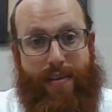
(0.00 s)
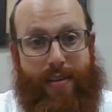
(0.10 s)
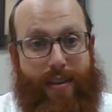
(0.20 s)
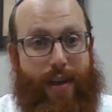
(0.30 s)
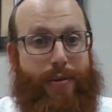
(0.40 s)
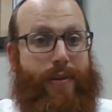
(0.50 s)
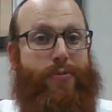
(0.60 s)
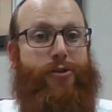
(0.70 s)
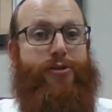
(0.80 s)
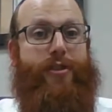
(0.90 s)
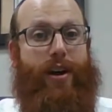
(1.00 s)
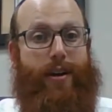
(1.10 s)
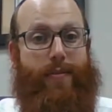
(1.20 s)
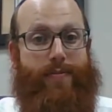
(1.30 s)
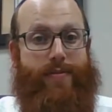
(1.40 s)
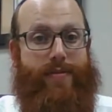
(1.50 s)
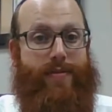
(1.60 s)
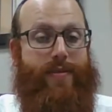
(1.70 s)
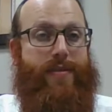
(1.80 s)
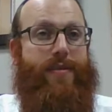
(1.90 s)
Tonight we dip two times.
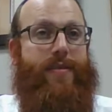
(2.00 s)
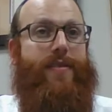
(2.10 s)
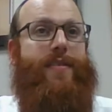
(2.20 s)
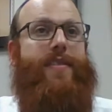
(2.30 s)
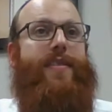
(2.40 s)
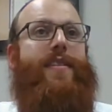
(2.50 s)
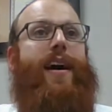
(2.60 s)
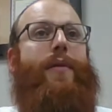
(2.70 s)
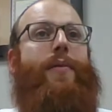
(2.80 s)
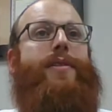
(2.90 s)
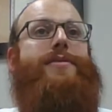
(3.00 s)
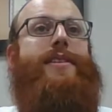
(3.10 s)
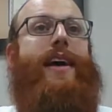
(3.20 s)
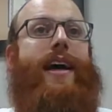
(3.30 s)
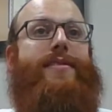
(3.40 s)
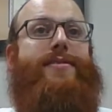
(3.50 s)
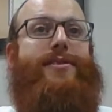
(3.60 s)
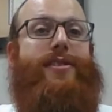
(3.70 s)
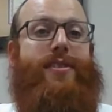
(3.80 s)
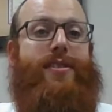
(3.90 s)
And what's the
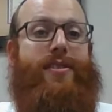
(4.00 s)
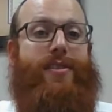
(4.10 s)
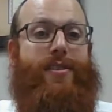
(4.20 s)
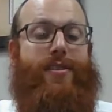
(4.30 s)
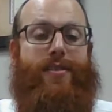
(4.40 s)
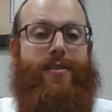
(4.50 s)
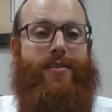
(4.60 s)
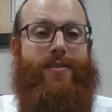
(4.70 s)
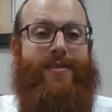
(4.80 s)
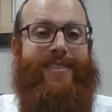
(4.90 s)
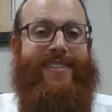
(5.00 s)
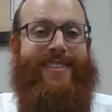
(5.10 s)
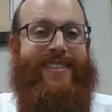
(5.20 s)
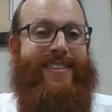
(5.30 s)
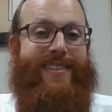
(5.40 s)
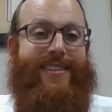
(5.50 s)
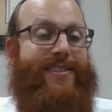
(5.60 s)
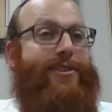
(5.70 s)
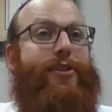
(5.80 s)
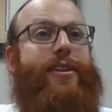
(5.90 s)
answer?
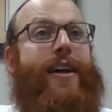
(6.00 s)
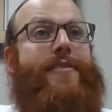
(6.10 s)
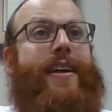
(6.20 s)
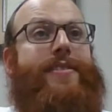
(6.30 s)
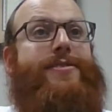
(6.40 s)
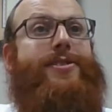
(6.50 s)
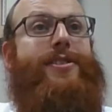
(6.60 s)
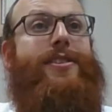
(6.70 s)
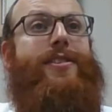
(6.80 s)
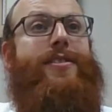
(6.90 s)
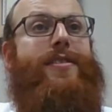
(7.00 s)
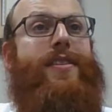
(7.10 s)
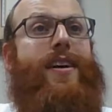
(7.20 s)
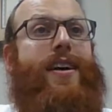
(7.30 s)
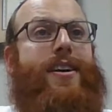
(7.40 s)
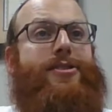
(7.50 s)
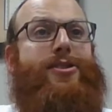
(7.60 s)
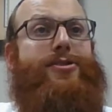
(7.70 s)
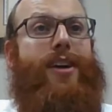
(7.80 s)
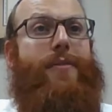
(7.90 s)
You don't need to have an answer.
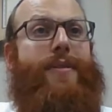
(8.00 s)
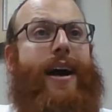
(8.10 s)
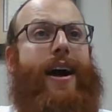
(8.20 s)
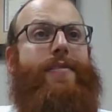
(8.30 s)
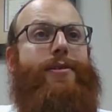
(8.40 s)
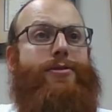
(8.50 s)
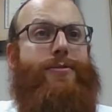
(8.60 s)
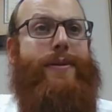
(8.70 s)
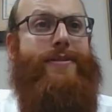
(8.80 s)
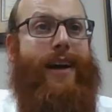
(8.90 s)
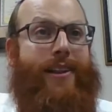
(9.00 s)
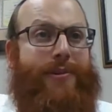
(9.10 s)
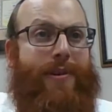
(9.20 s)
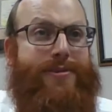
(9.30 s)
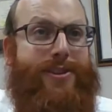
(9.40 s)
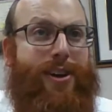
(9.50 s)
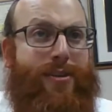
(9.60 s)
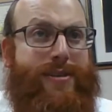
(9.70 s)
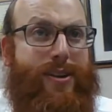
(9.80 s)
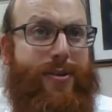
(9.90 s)
So someone, Ari, who's a big tzaddik, wants to know,
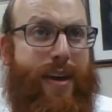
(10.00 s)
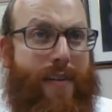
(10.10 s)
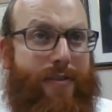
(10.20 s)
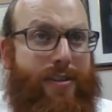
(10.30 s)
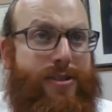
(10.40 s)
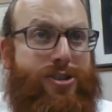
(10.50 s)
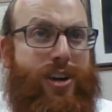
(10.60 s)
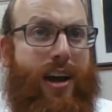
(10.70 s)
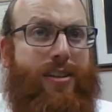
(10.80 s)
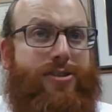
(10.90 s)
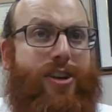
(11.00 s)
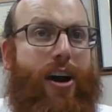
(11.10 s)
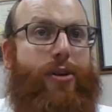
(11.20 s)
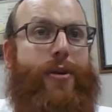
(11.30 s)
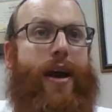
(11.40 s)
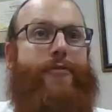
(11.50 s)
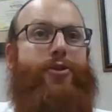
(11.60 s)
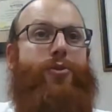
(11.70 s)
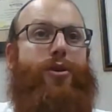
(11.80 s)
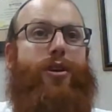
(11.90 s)
is it okay for us to challenge God, or we have to
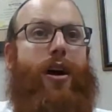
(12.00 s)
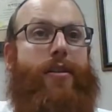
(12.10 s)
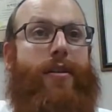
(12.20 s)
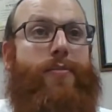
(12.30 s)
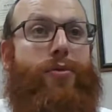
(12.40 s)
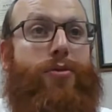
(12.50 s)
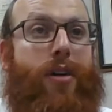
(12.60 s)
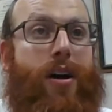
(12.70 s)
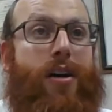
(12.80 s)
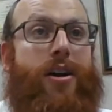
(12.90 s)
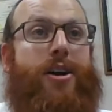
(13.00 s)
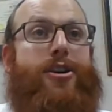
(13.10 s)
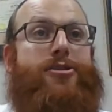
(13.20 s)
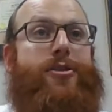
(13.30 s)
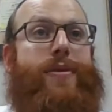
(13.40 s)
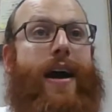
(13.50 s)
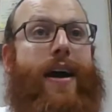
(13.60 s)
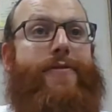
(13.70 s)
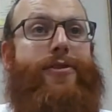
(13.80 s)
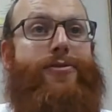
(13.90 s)
work on emunah? So we
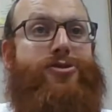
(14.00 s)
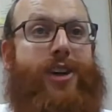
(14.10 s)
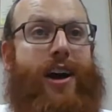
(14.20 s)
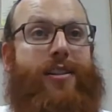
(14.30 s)
have no.